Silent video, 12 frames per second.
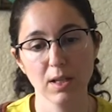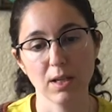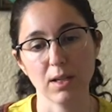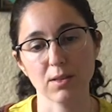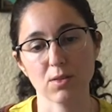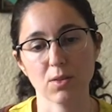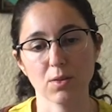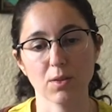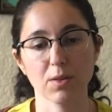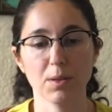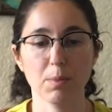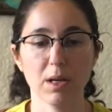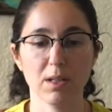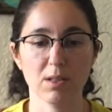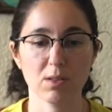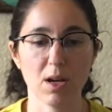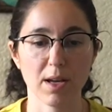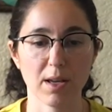and so the Green Party
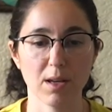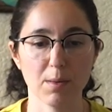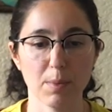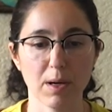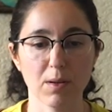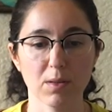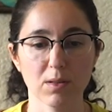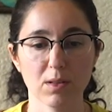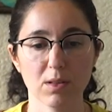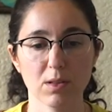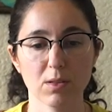is talking about